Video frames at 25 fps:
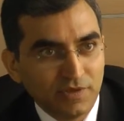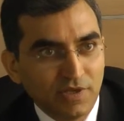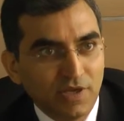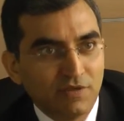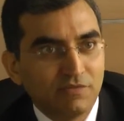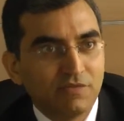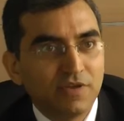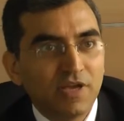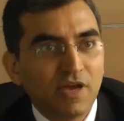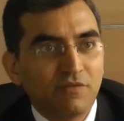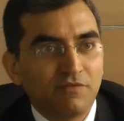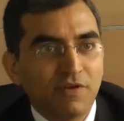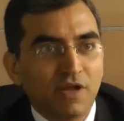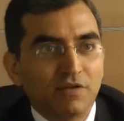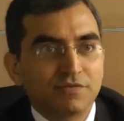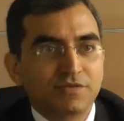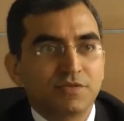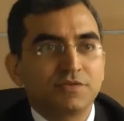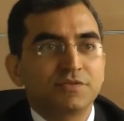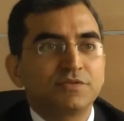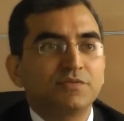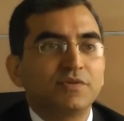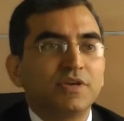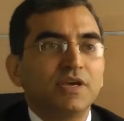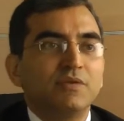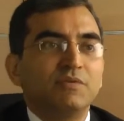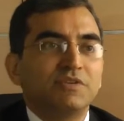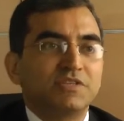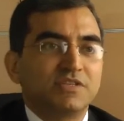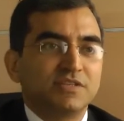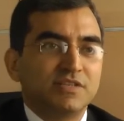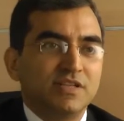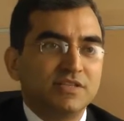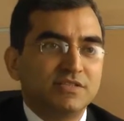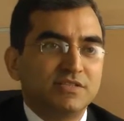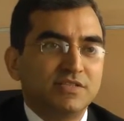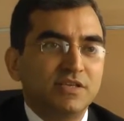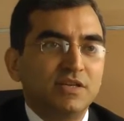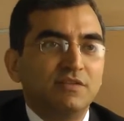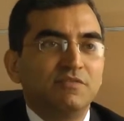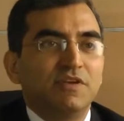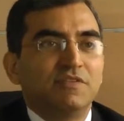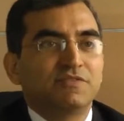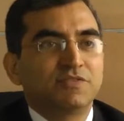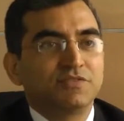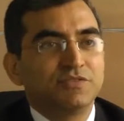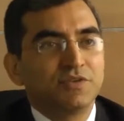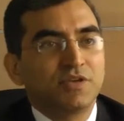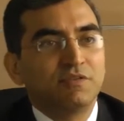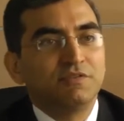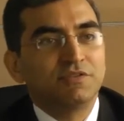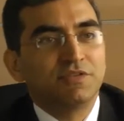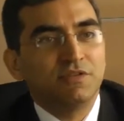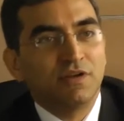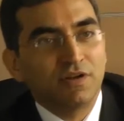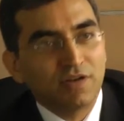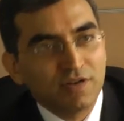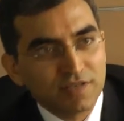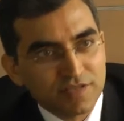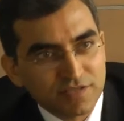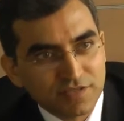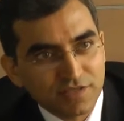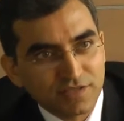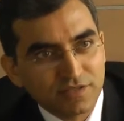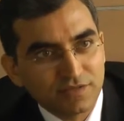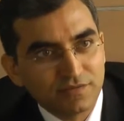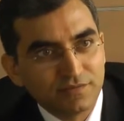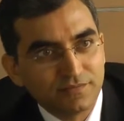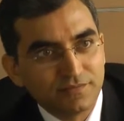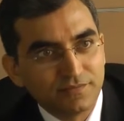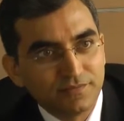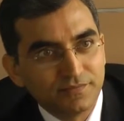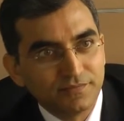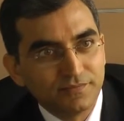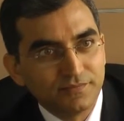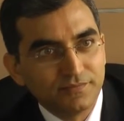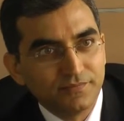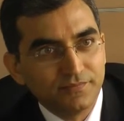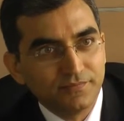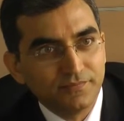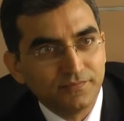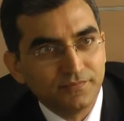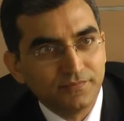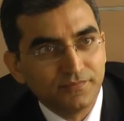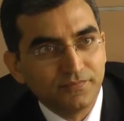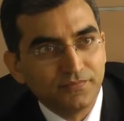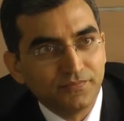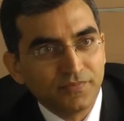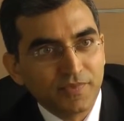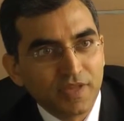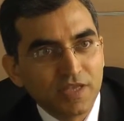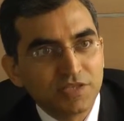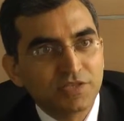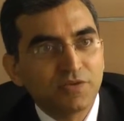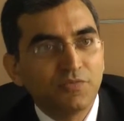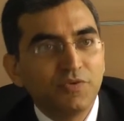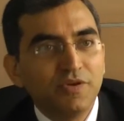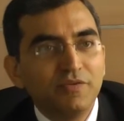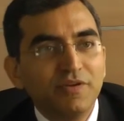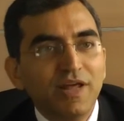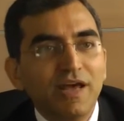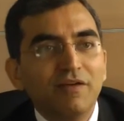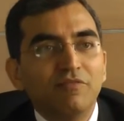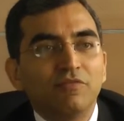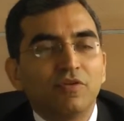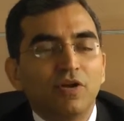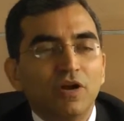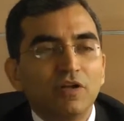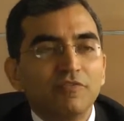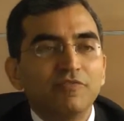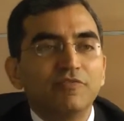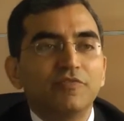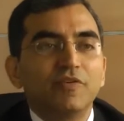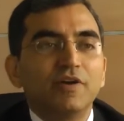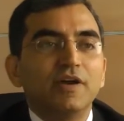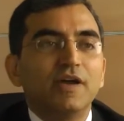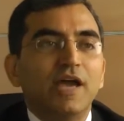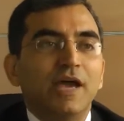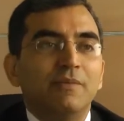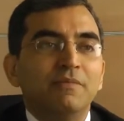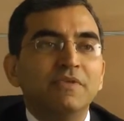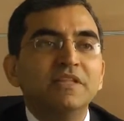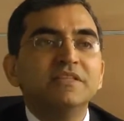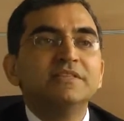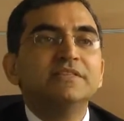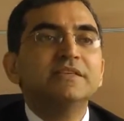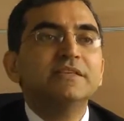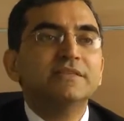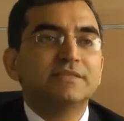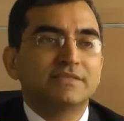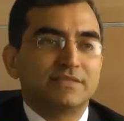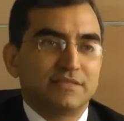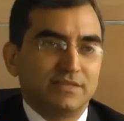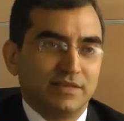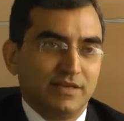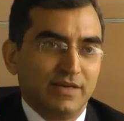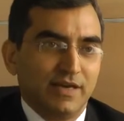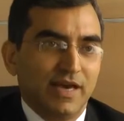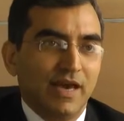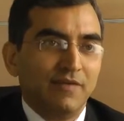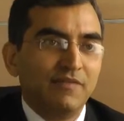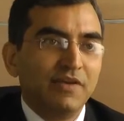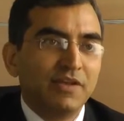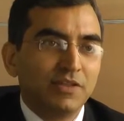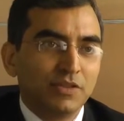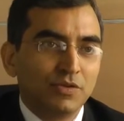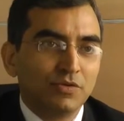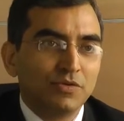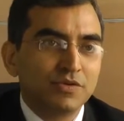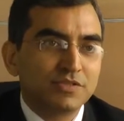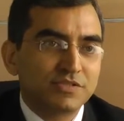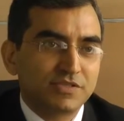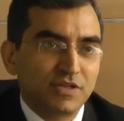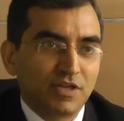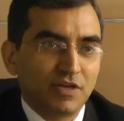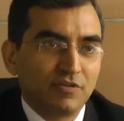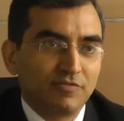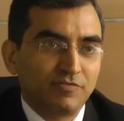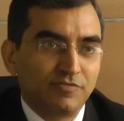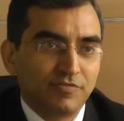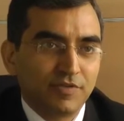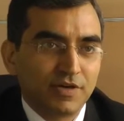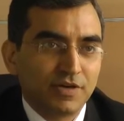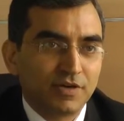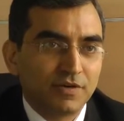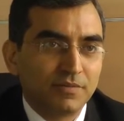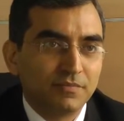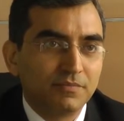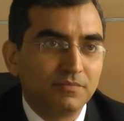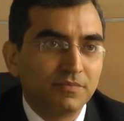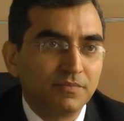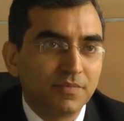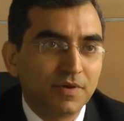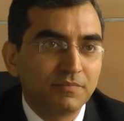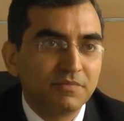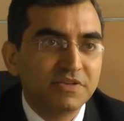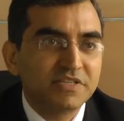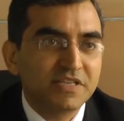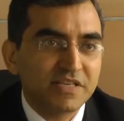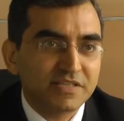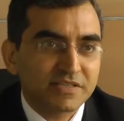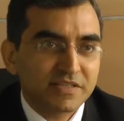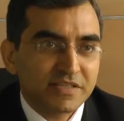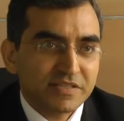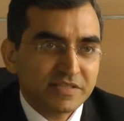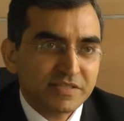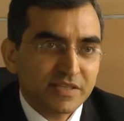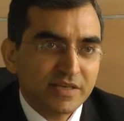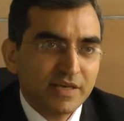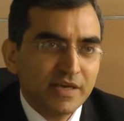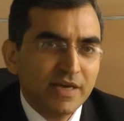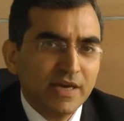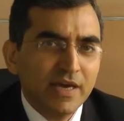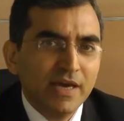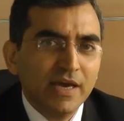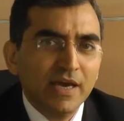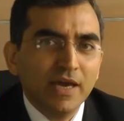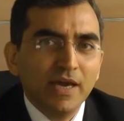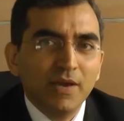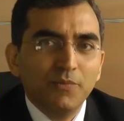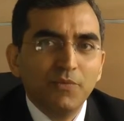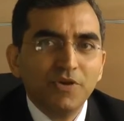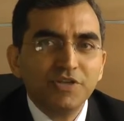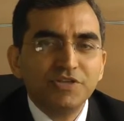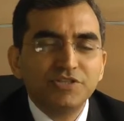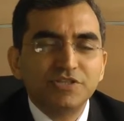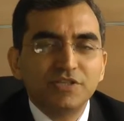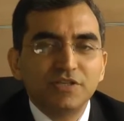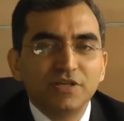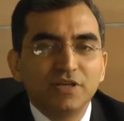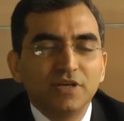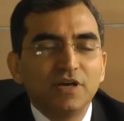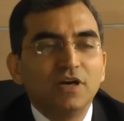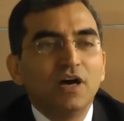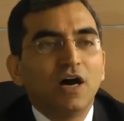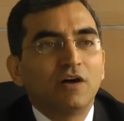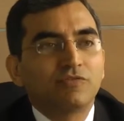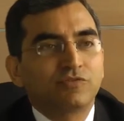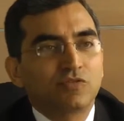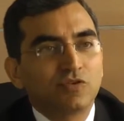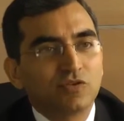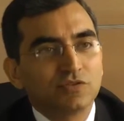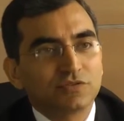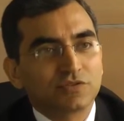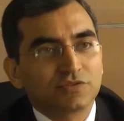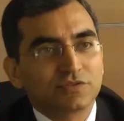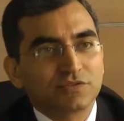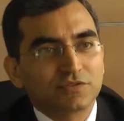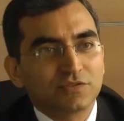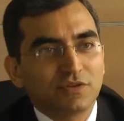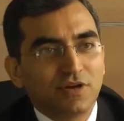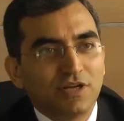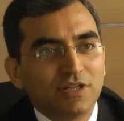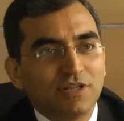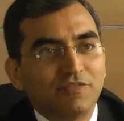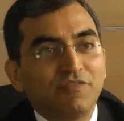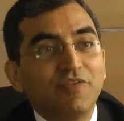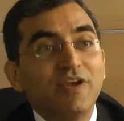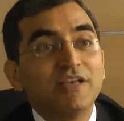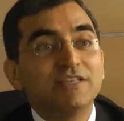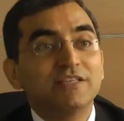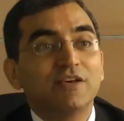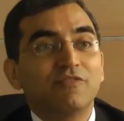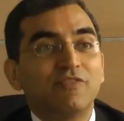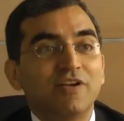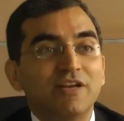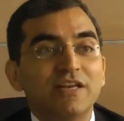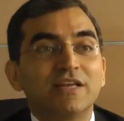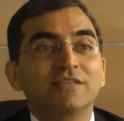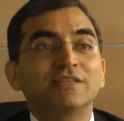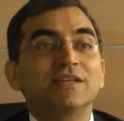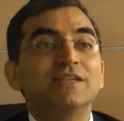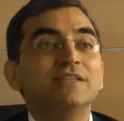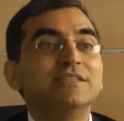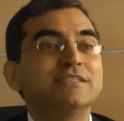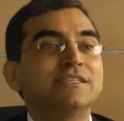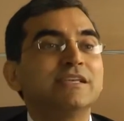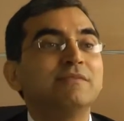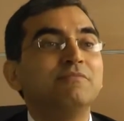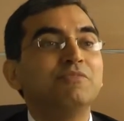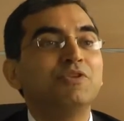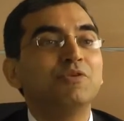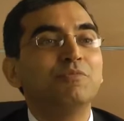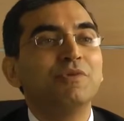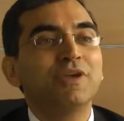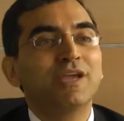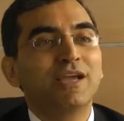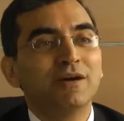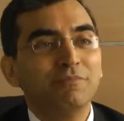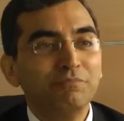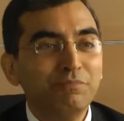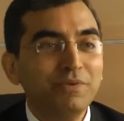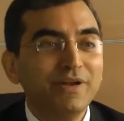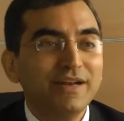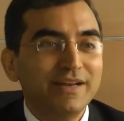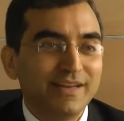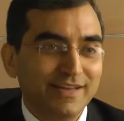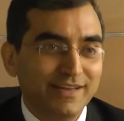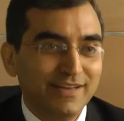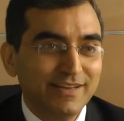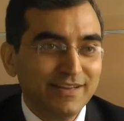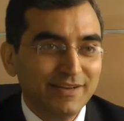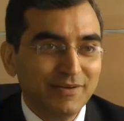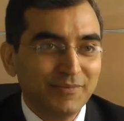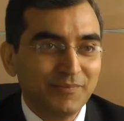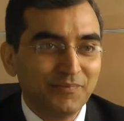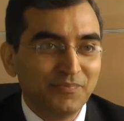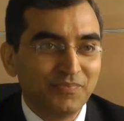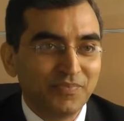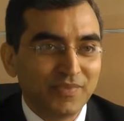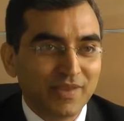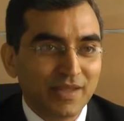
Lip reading: We have now Suzuki, which is listed. We have Suzuki, which is not listed. So we would have a lot of MNCs having those sort of businesses, which, of course, on the face of it, doesn't seem to be competing.